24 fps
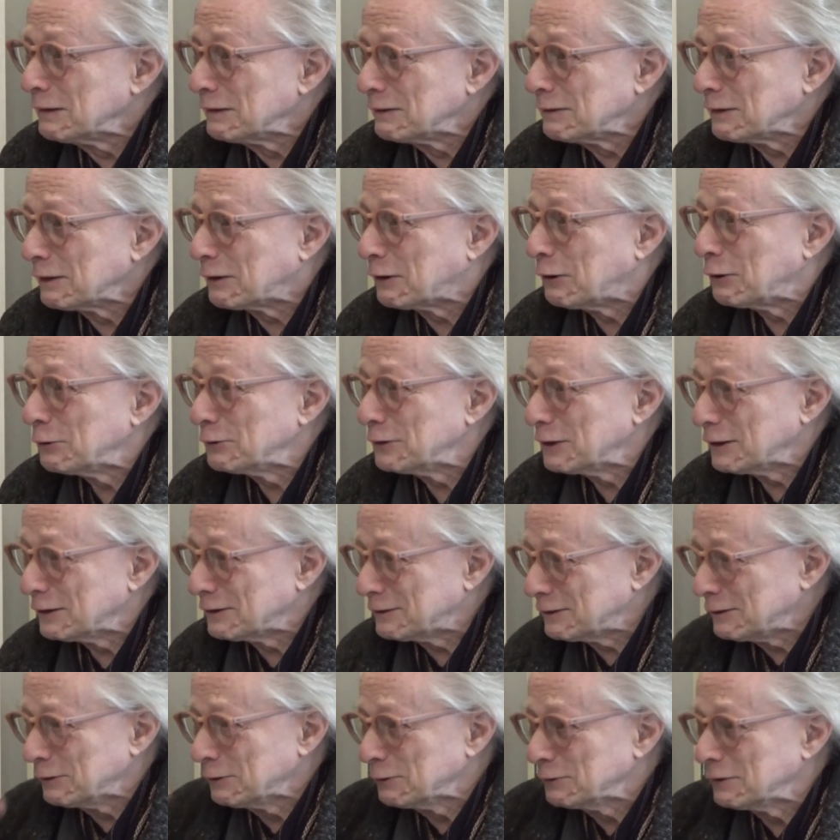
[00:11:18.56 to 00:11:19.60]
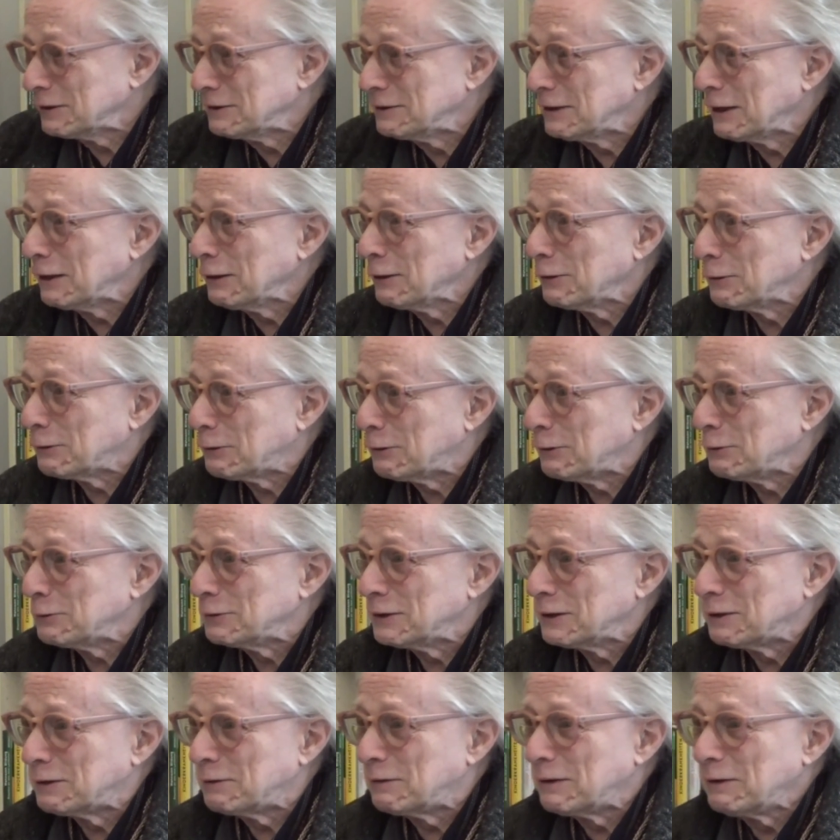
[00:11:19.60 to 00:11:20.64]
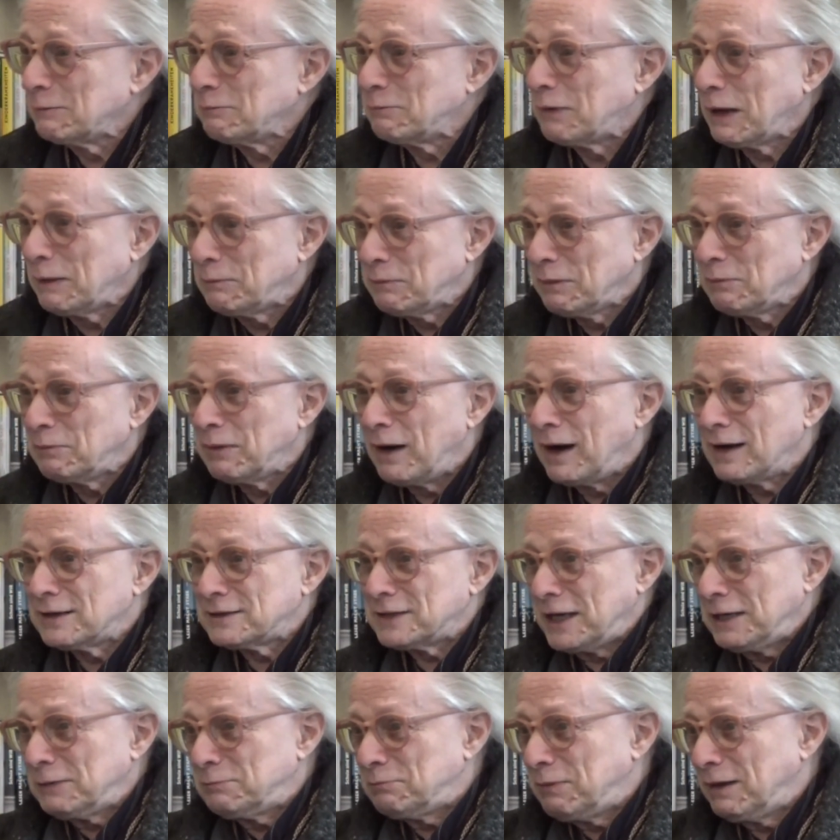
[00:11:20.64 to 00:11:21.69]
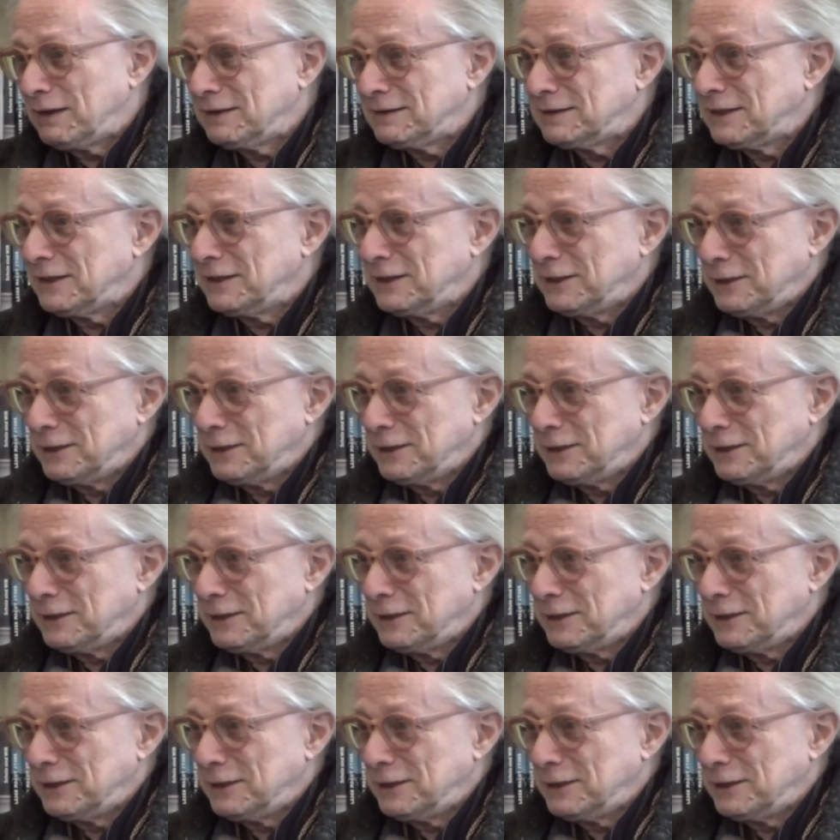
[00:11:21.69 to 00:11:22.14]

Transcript: The Kodak, you know, the yellow Kodak paper box, 8 by 10